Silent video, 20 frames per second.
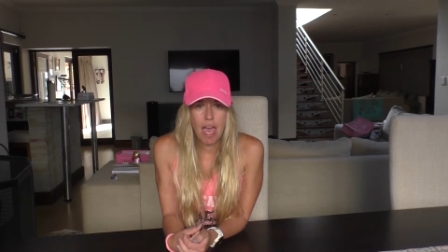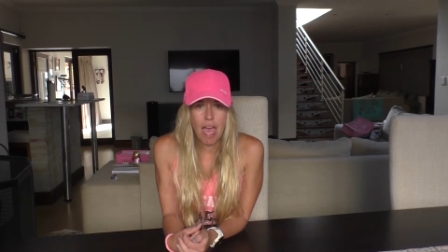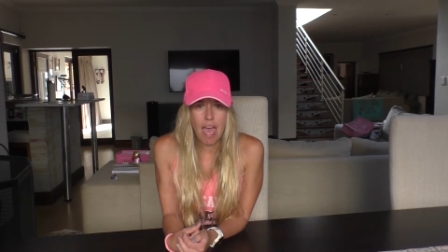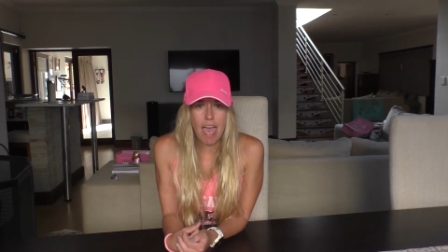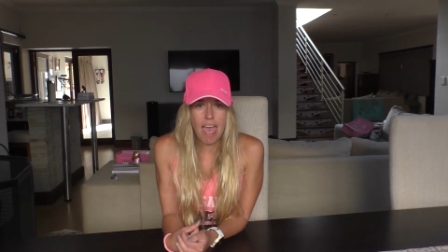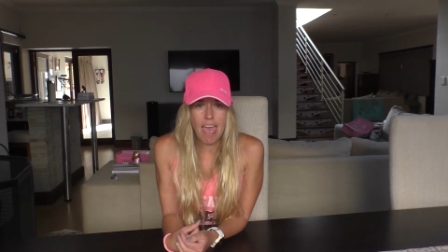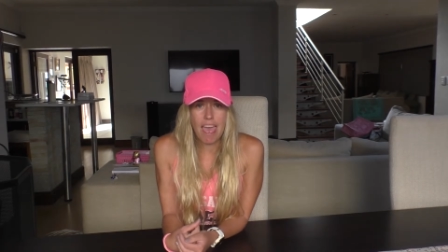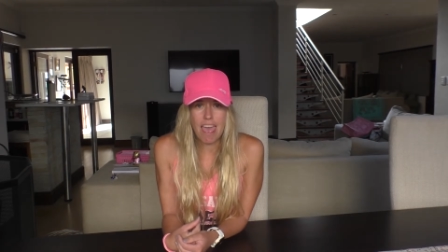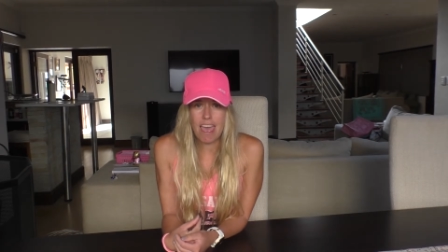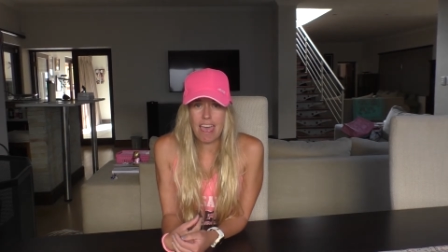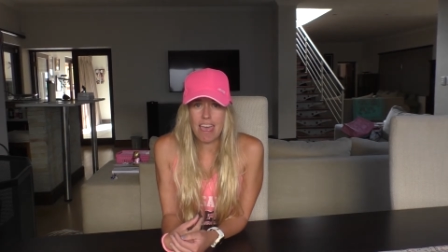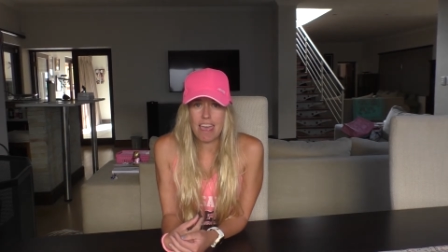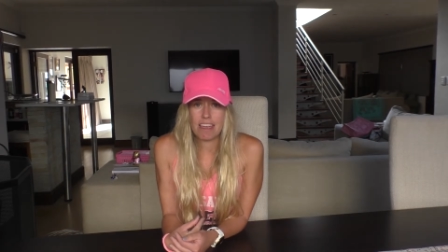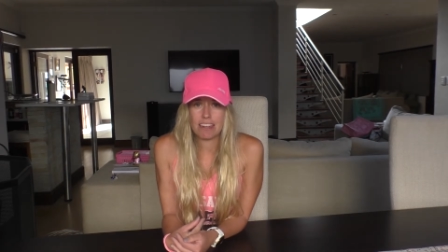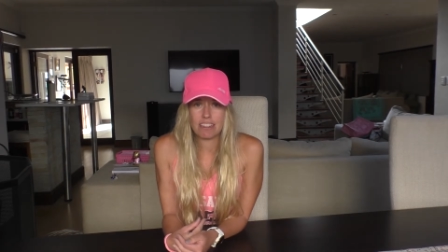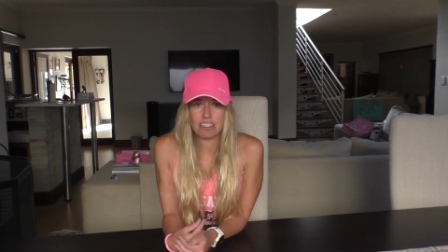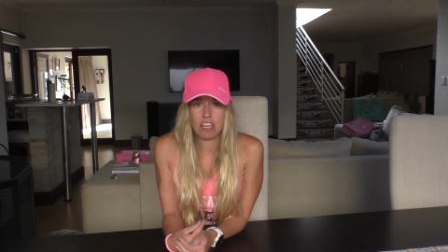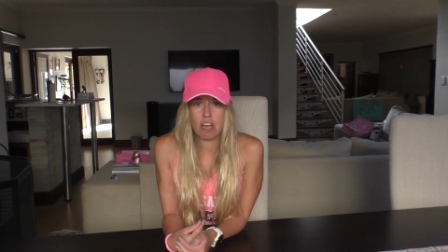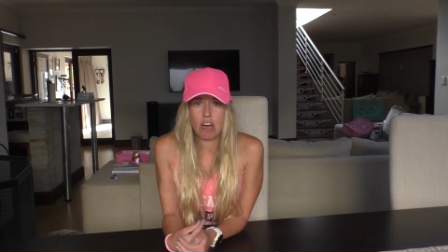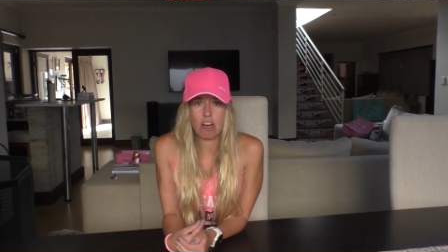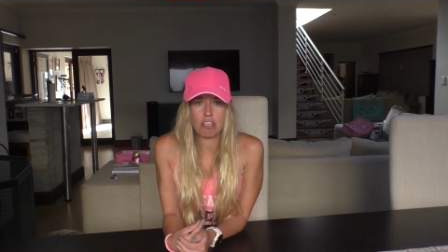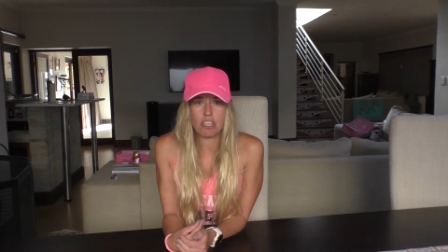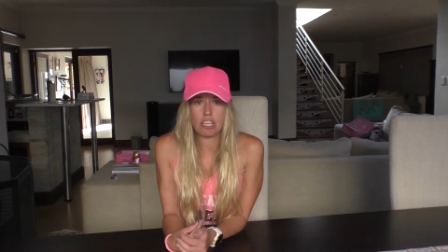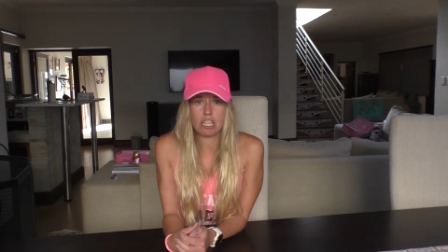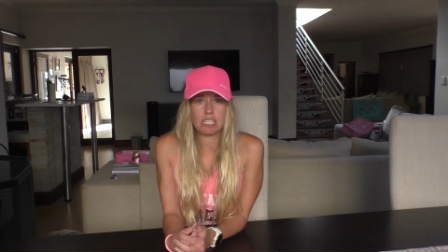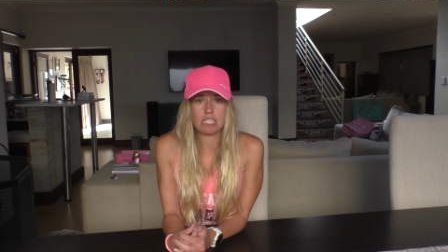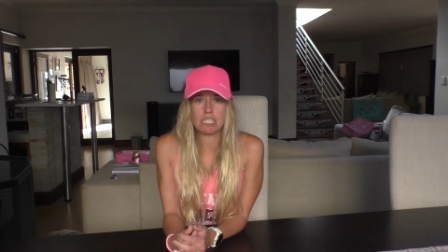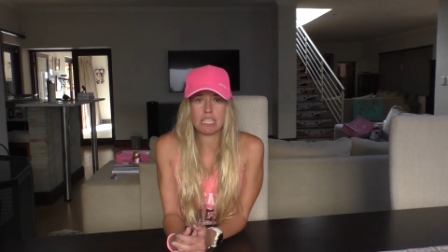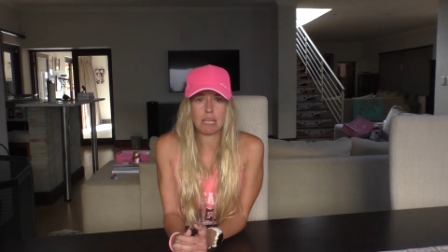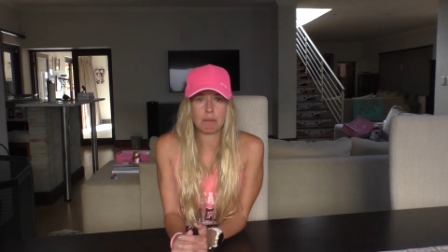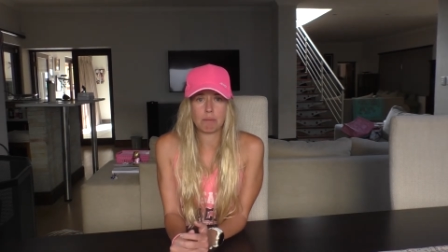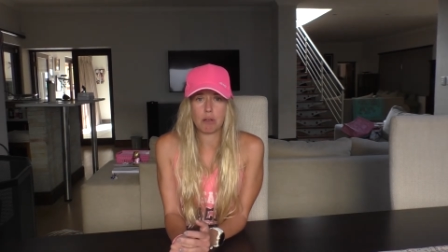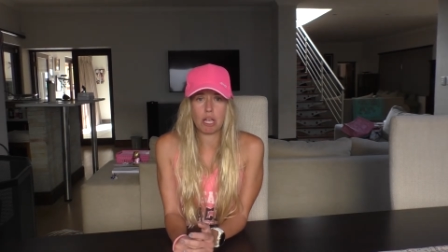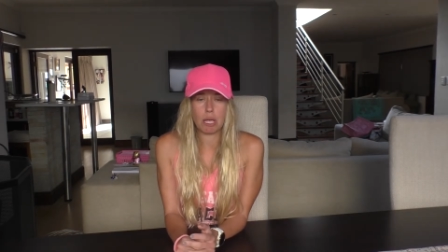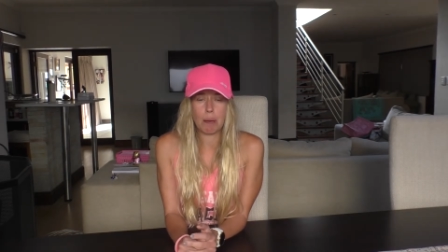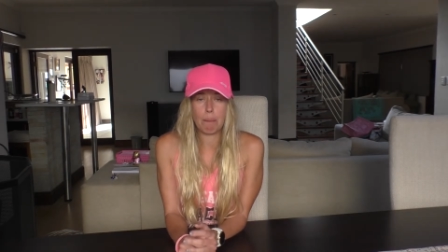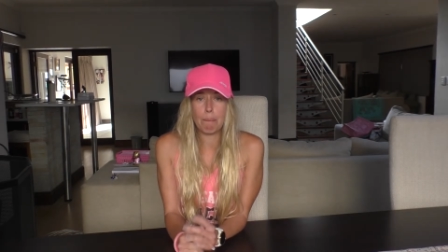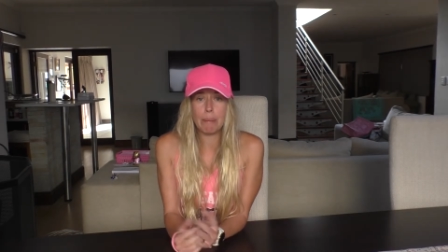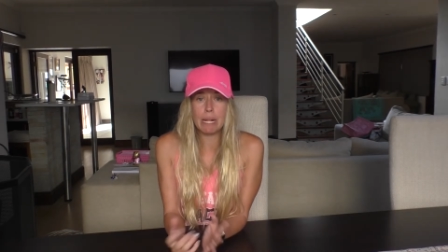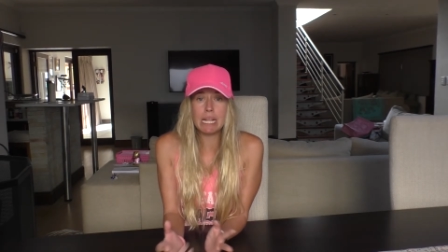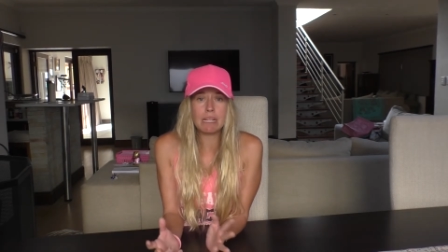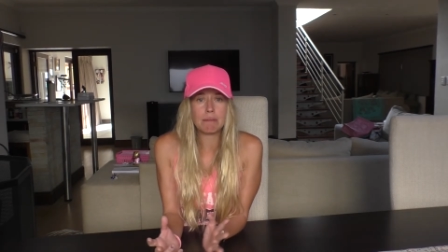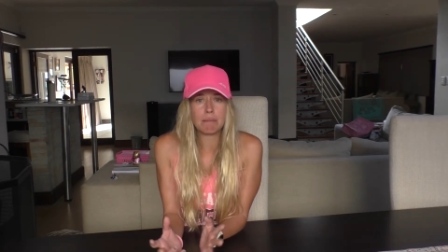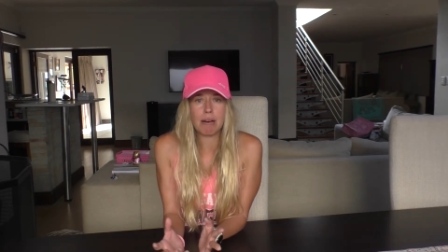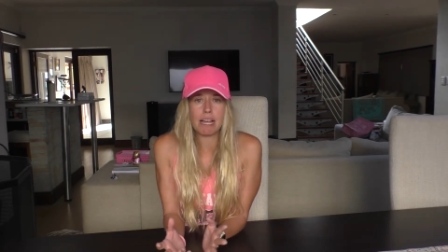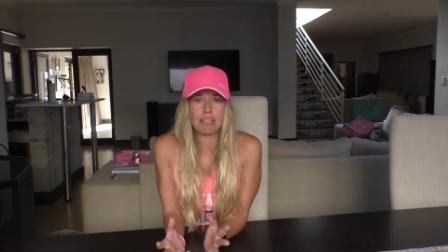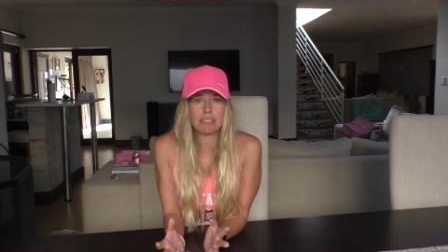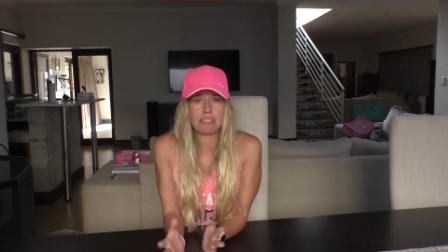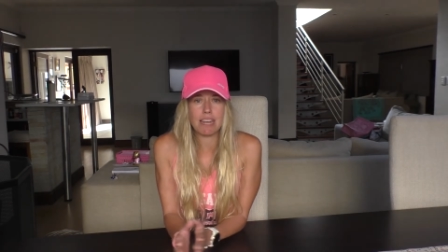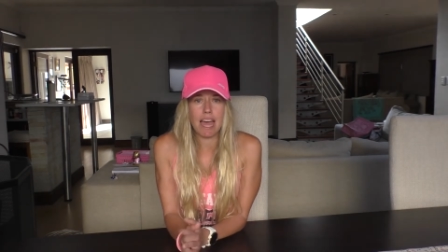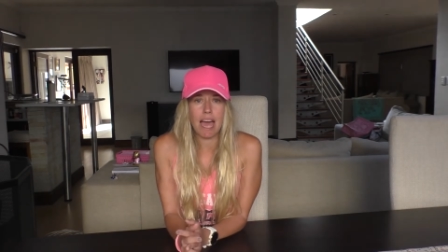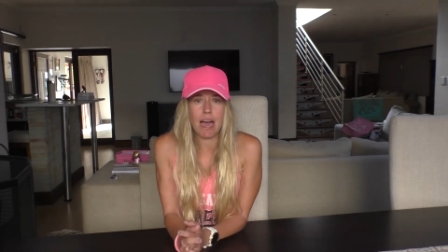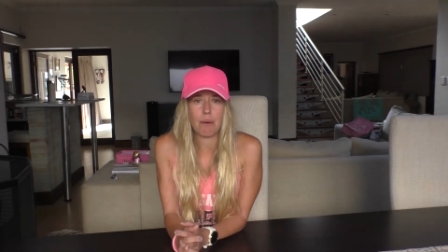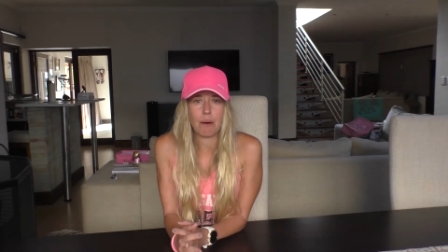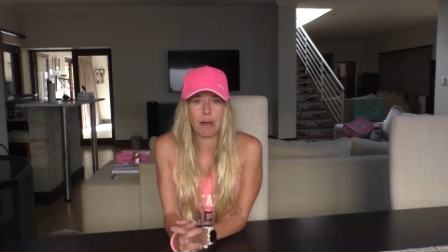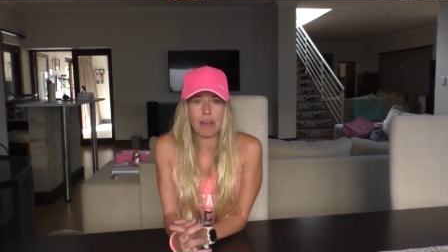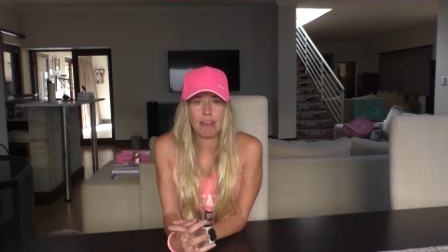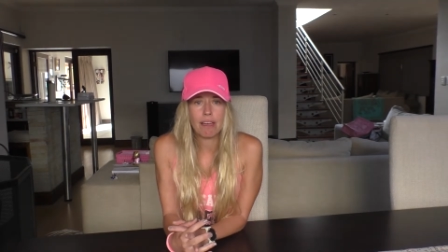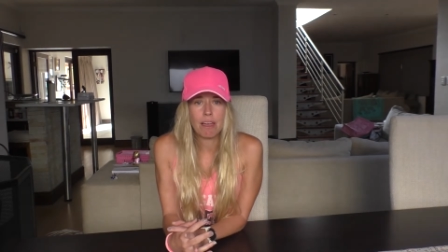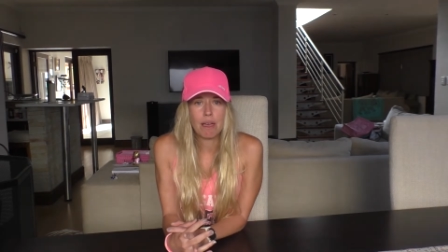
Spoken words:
And yeah, you can see I'm going a million miles an hour,